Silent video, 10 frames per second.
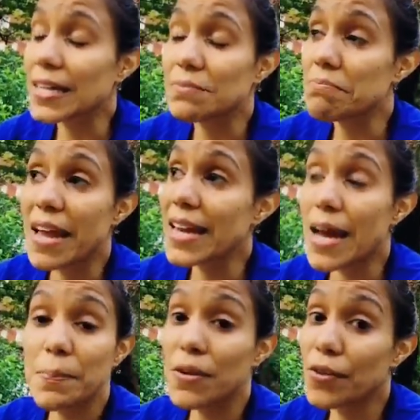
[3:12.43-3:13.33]
may
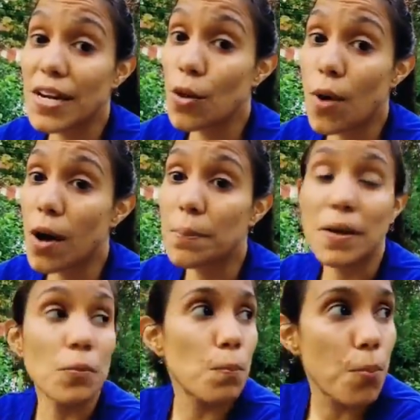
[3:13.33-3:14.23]
not be reading well,
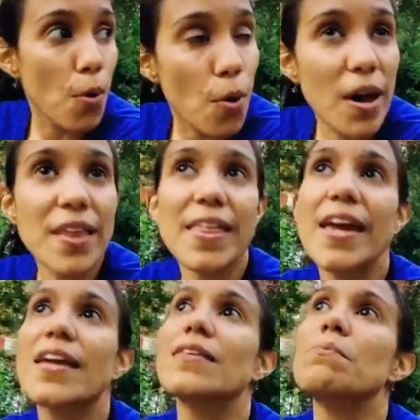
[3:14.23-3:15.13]
but boy, they
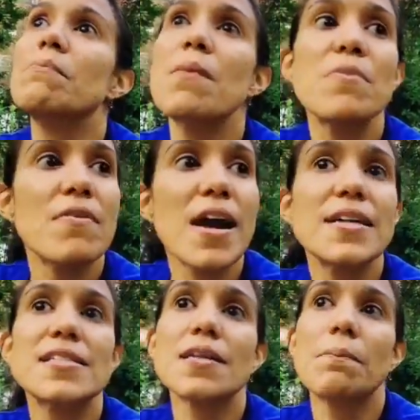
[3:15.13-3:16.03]
can
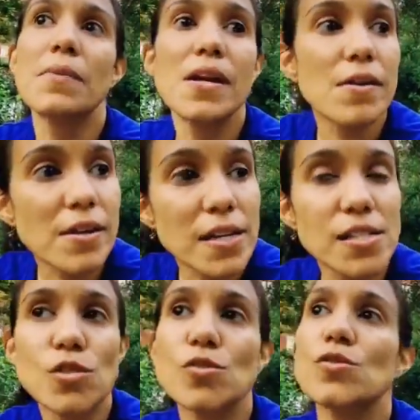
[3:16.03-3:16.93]
memorize some
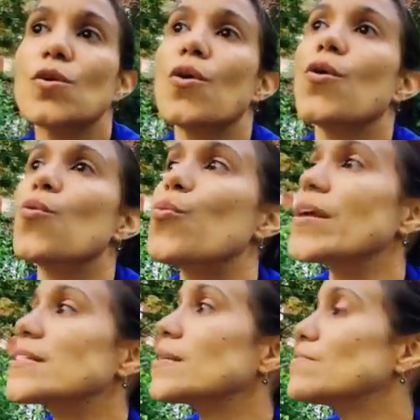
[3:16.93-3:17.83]
lyrics
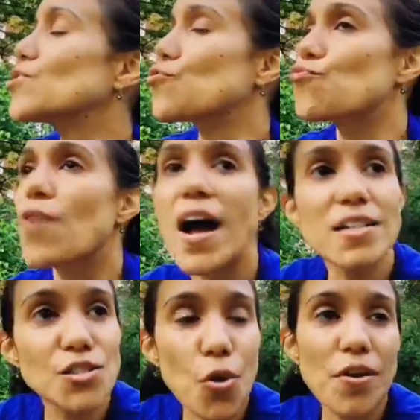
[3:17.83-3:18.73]
with some
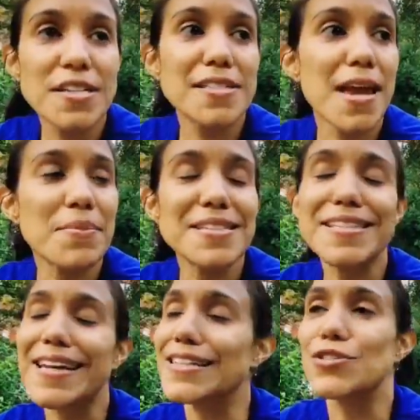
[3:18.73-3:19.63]
derogatory statements
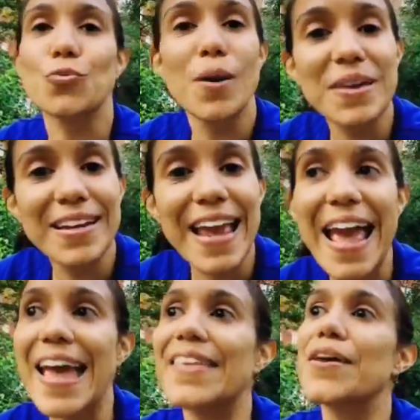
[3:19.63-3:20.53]
against women,
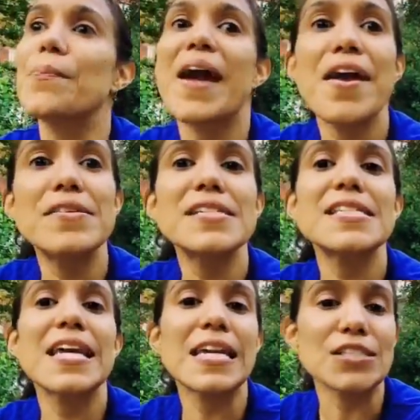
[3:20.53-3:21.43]
and their parents
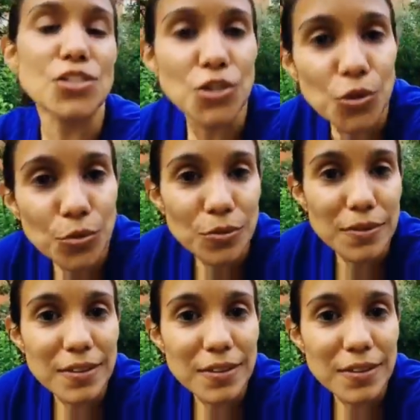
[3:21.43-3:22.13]
think it's cute,